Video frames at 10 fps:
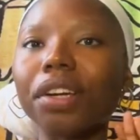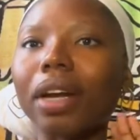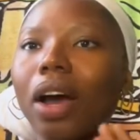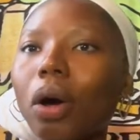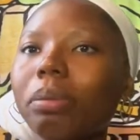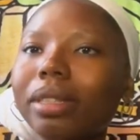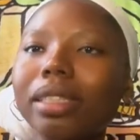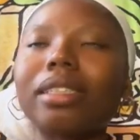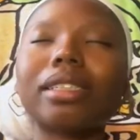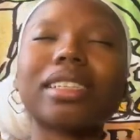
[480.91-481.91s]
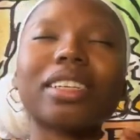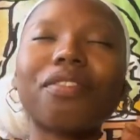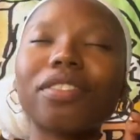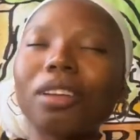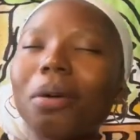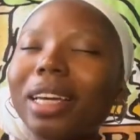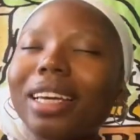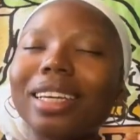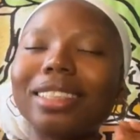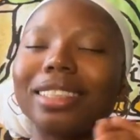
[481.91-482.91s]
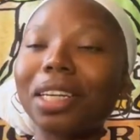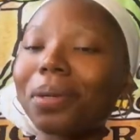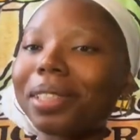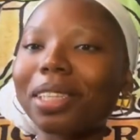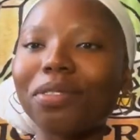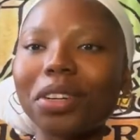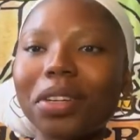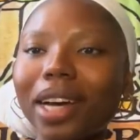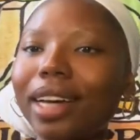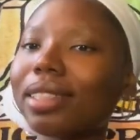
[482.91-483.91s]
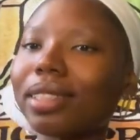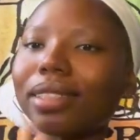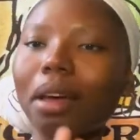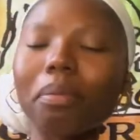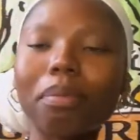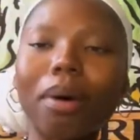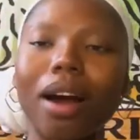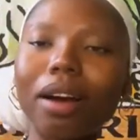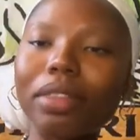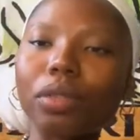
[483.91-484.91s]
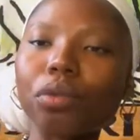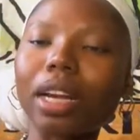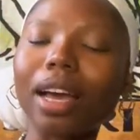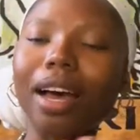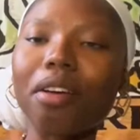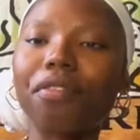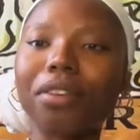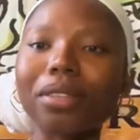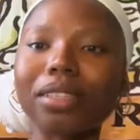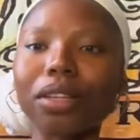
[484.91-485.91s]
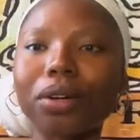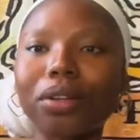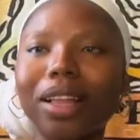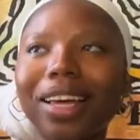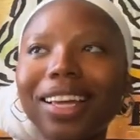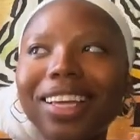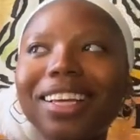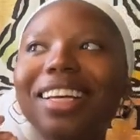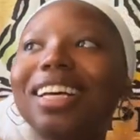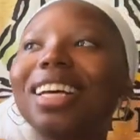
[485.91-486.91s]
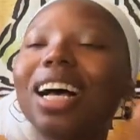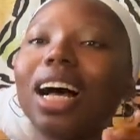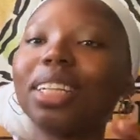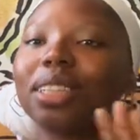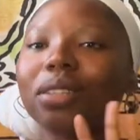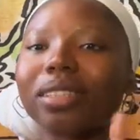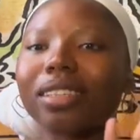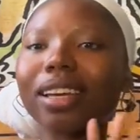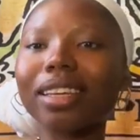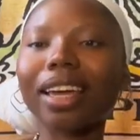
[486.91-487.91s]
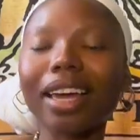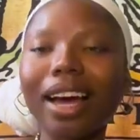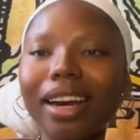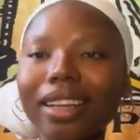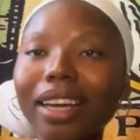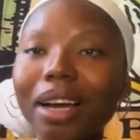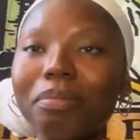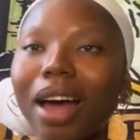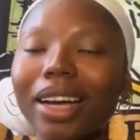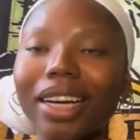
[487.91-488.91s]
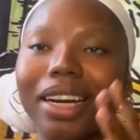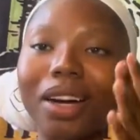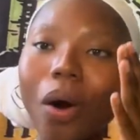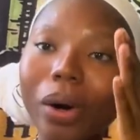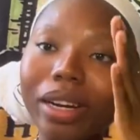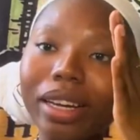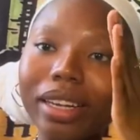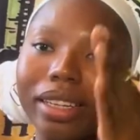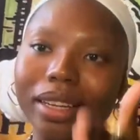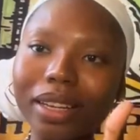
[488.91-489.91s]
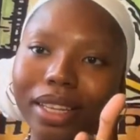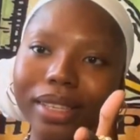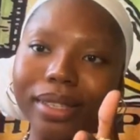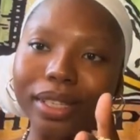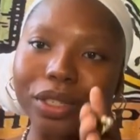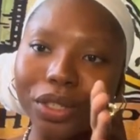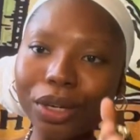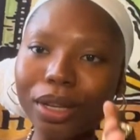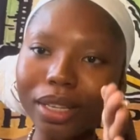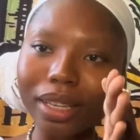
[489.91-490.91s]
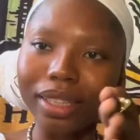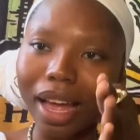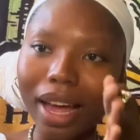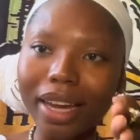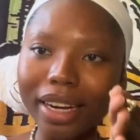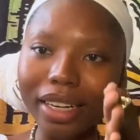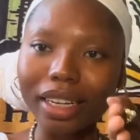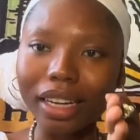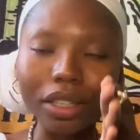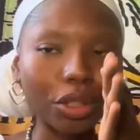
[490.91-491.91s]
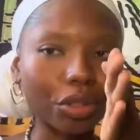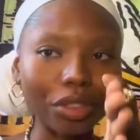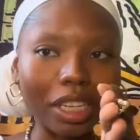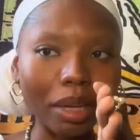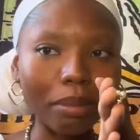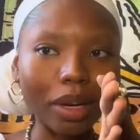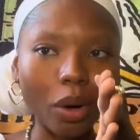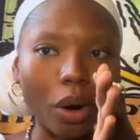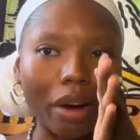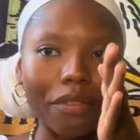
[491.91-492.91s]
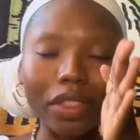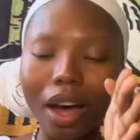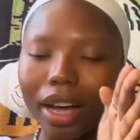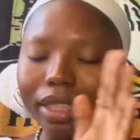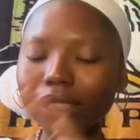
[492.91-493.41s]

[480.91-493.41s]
And I hope this is flowing continuously for you guys, because some part of this reading kind of feels a little slightly chaotic, like I'm not kind of on a center line, a stream of thought.